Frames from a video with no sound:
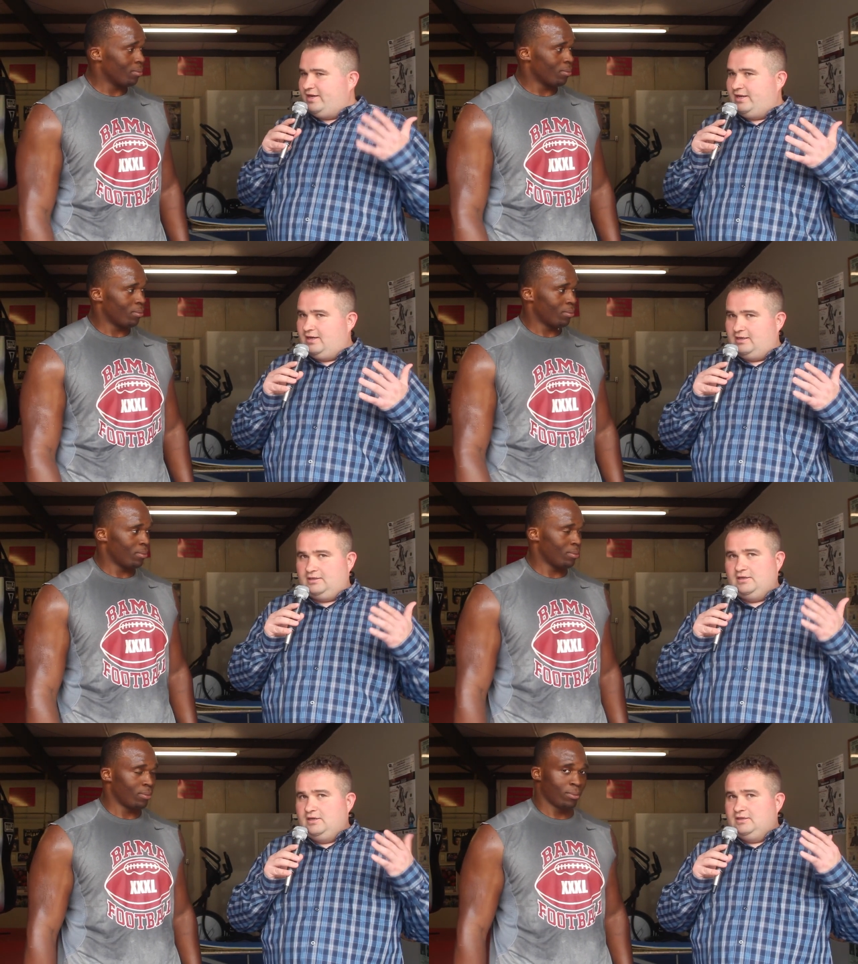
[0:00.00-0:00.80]
Speaker 1: any
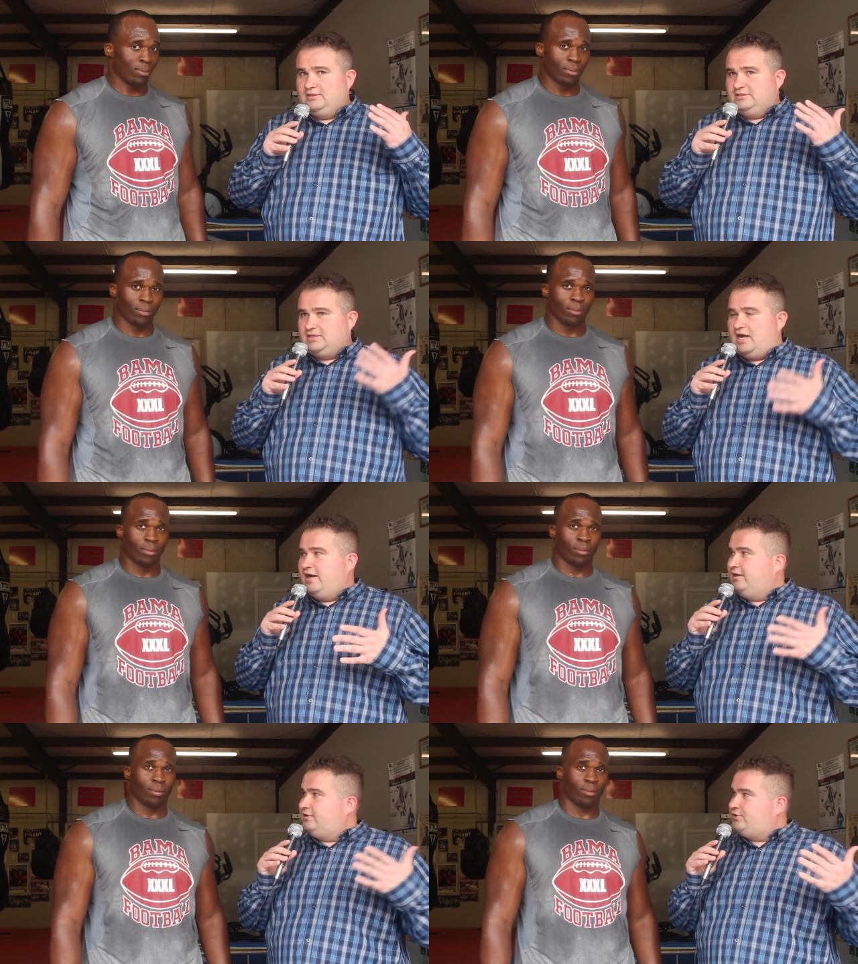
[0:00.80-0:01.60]
uh,
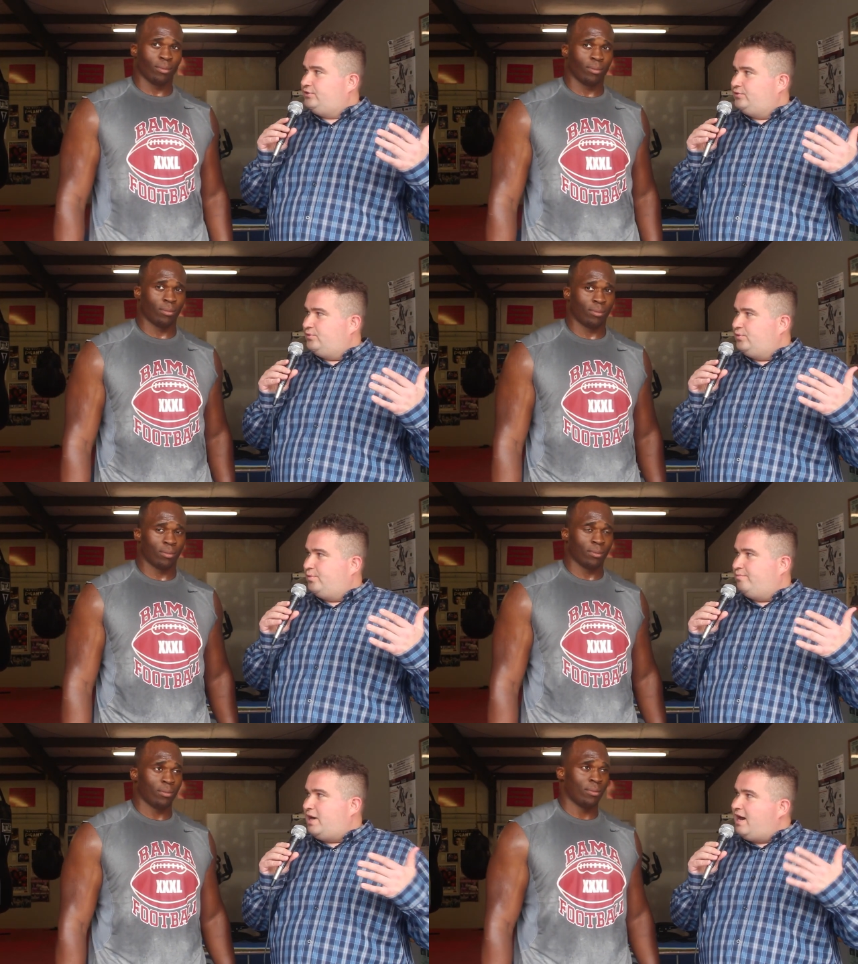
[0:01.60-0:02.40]
desire
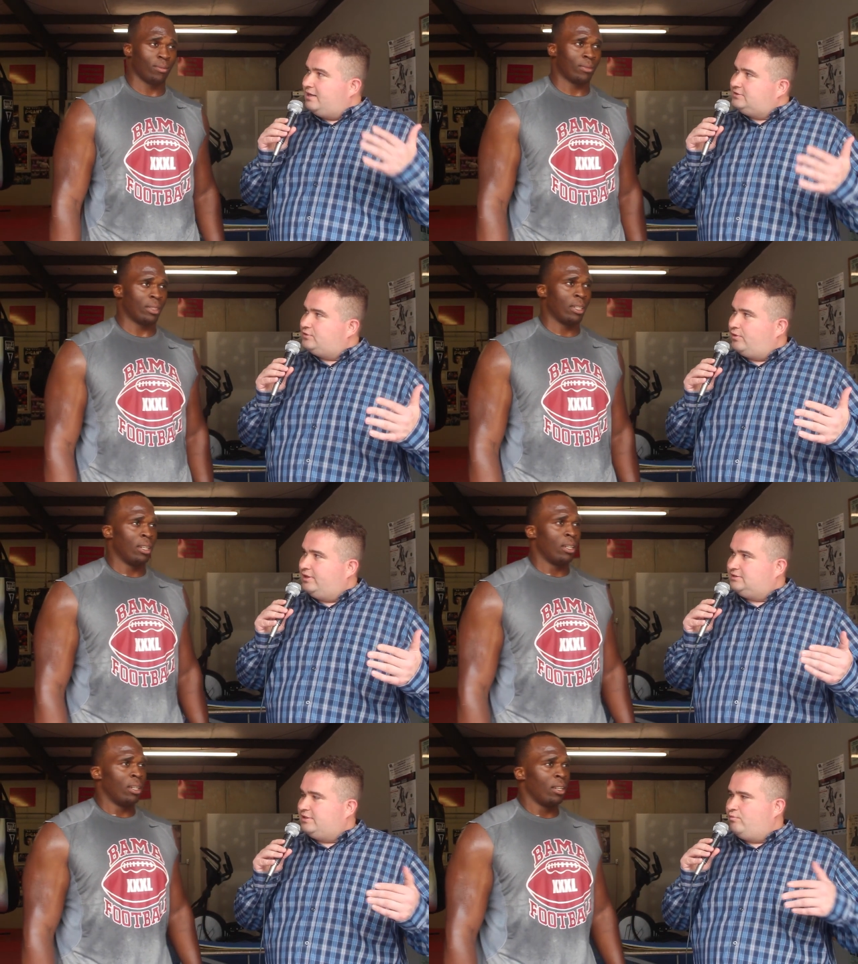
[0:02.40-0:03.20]
to box
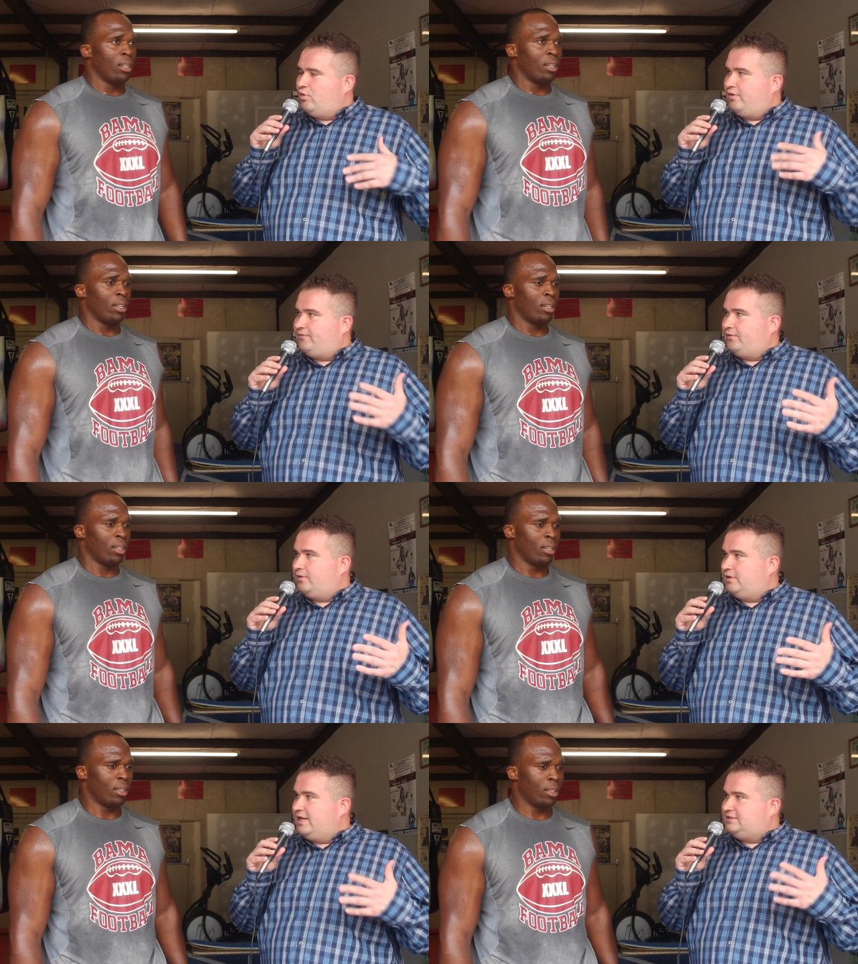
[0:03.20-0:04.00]
or is it more
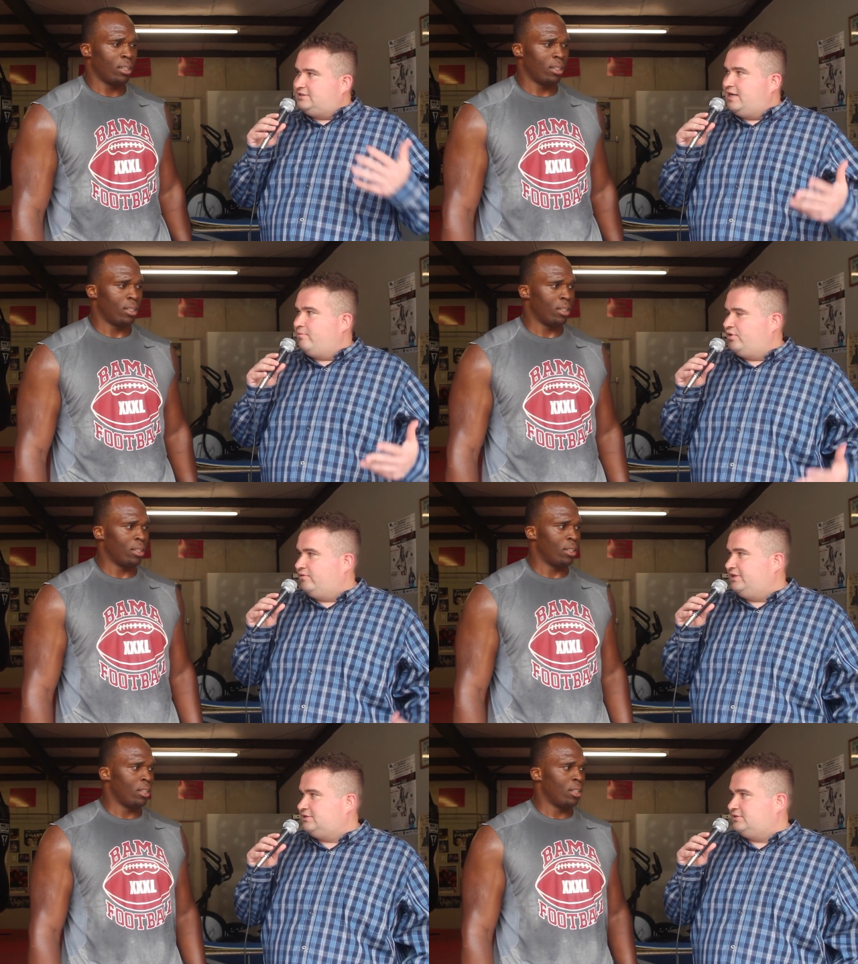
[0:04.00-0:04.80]
for like stamina
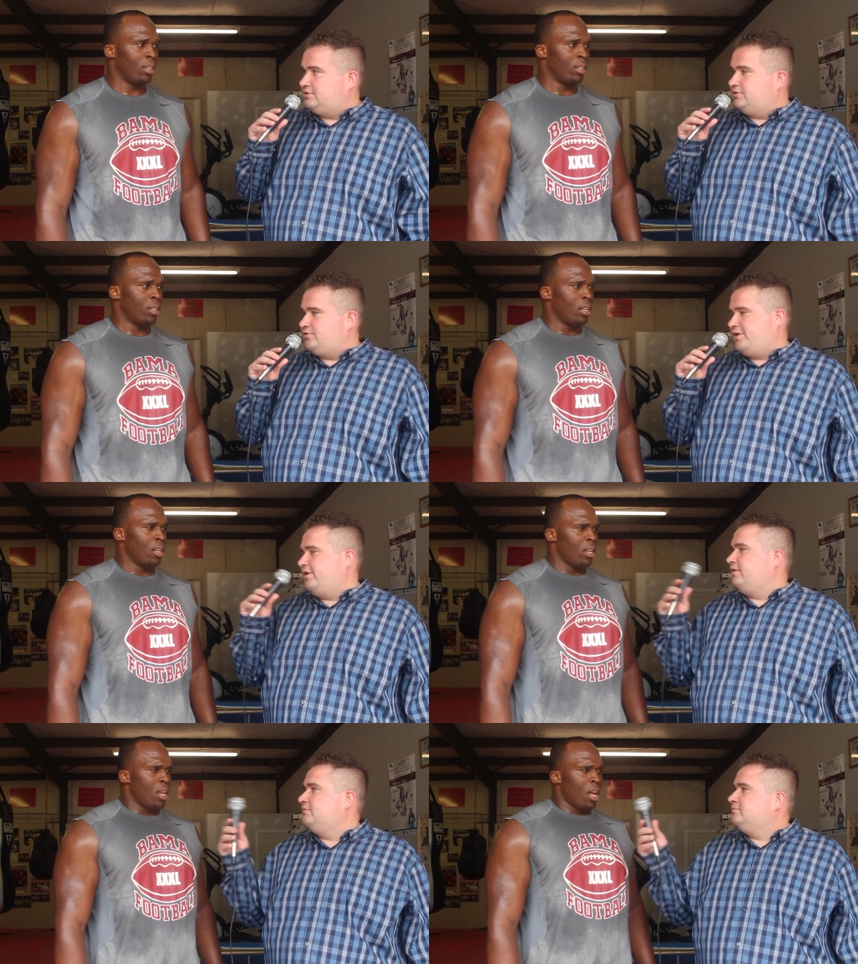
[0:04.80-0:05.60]
reasons, the
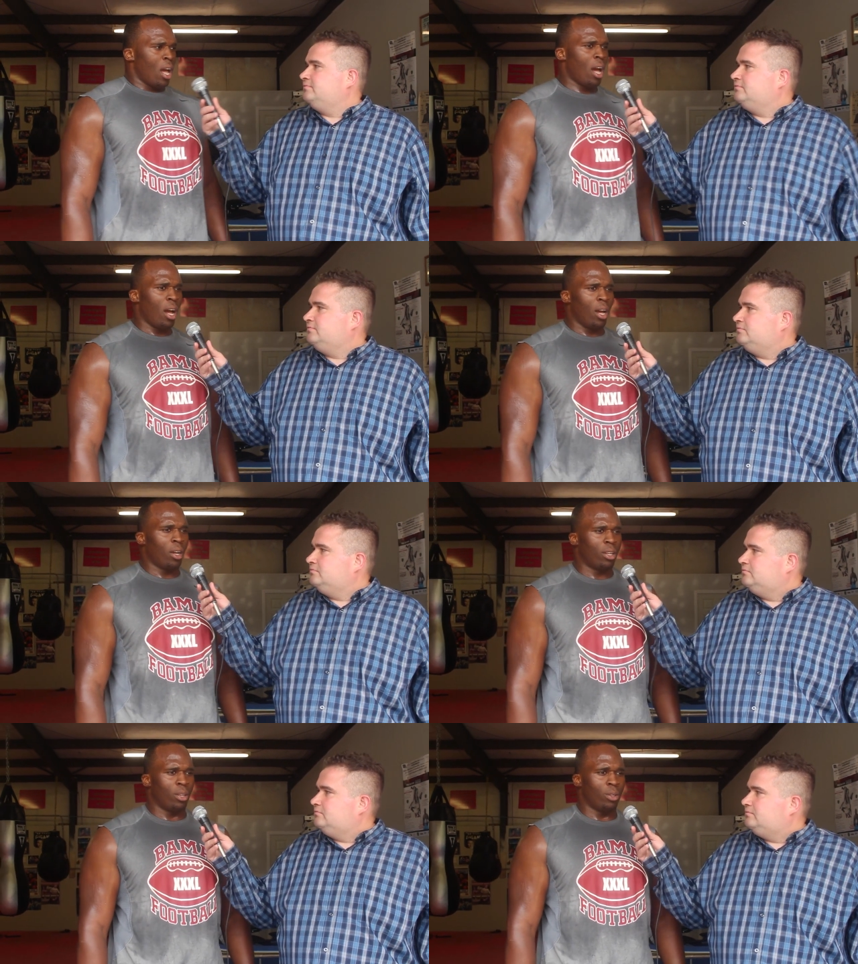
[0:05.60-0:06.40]
training?
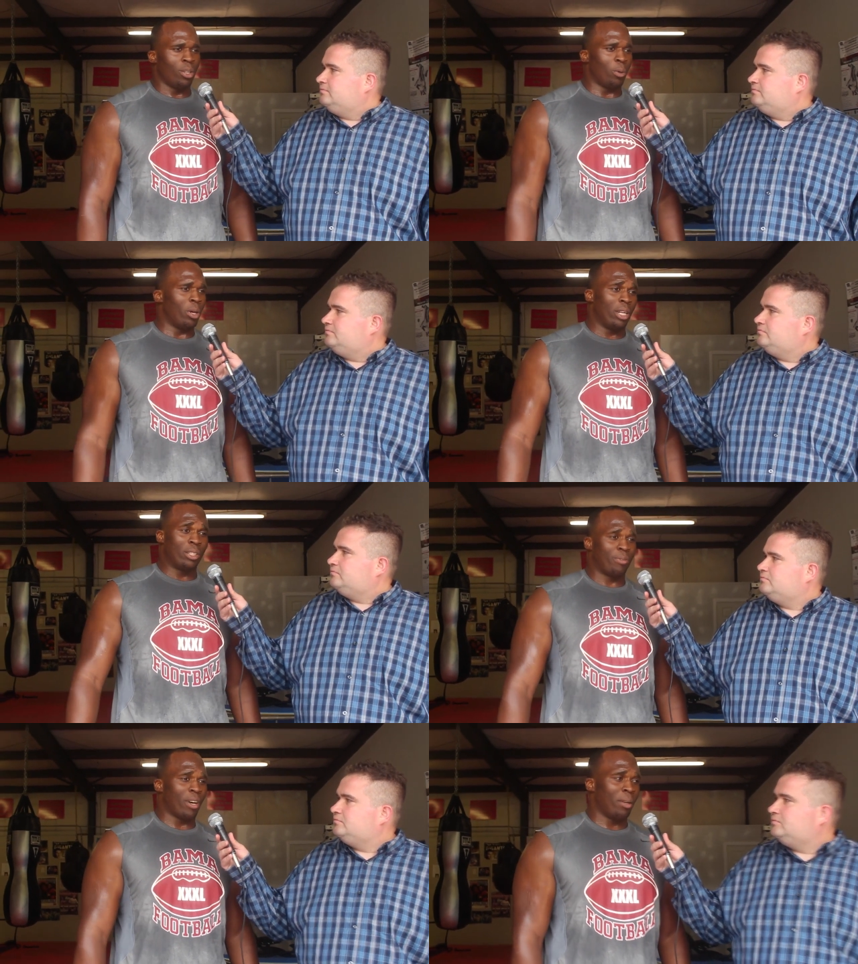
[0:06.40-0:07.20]
Speaker 2: Uh, you know what?
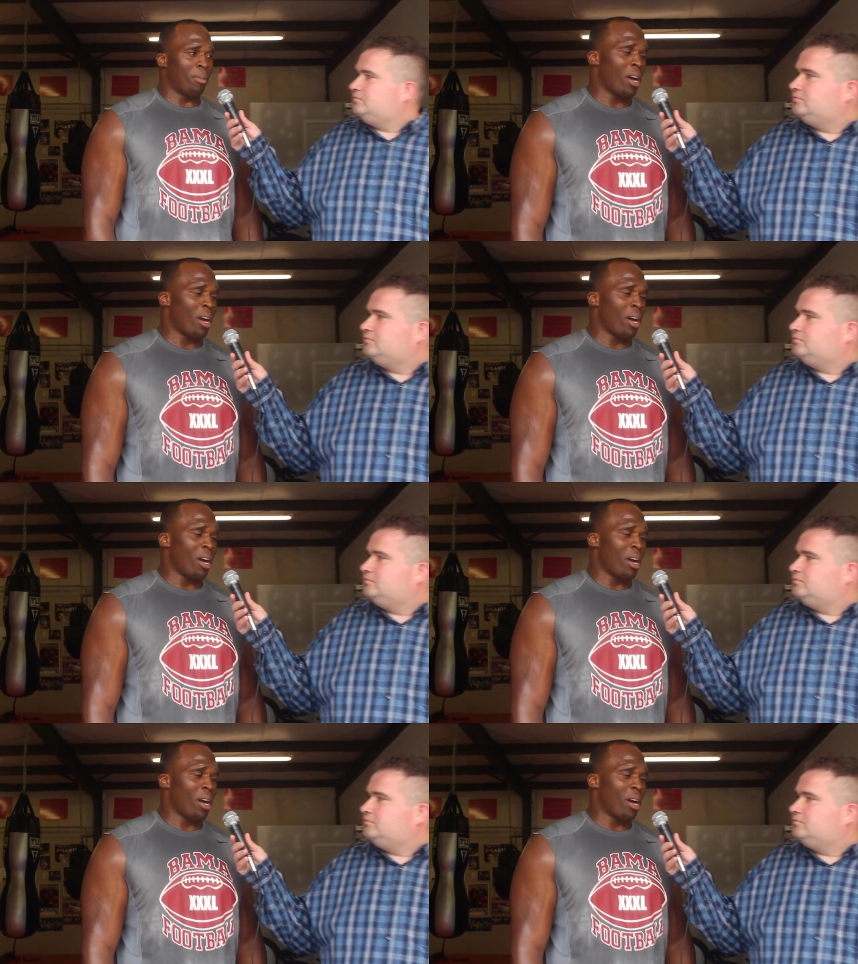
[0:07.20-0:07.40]
It's fun.